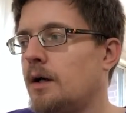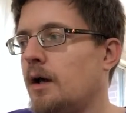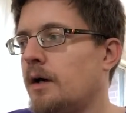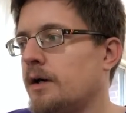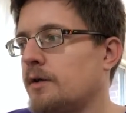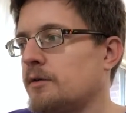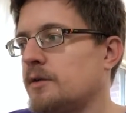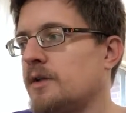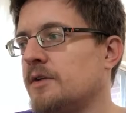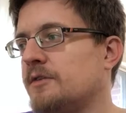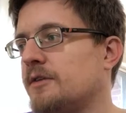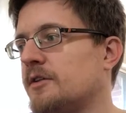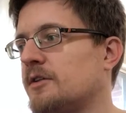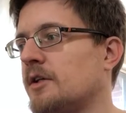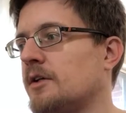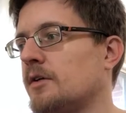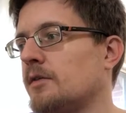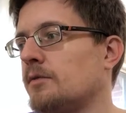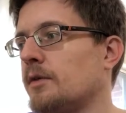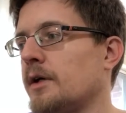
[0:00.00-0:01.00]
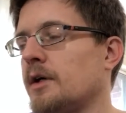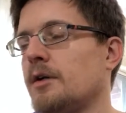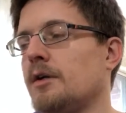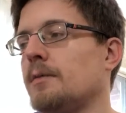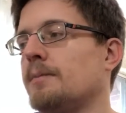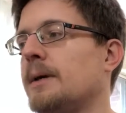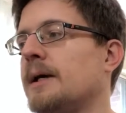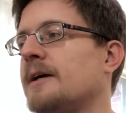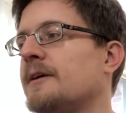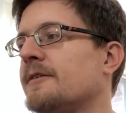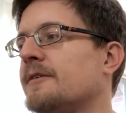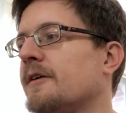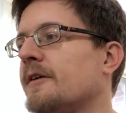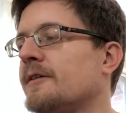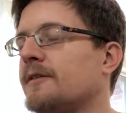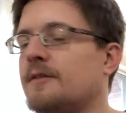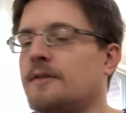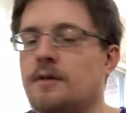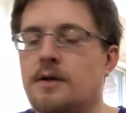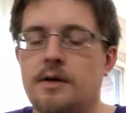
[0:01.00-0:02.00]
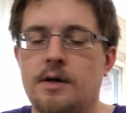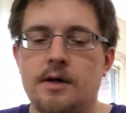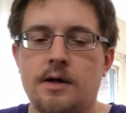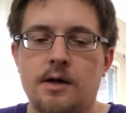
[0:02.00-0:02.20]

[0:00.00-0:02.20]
on a consistent and regular basis.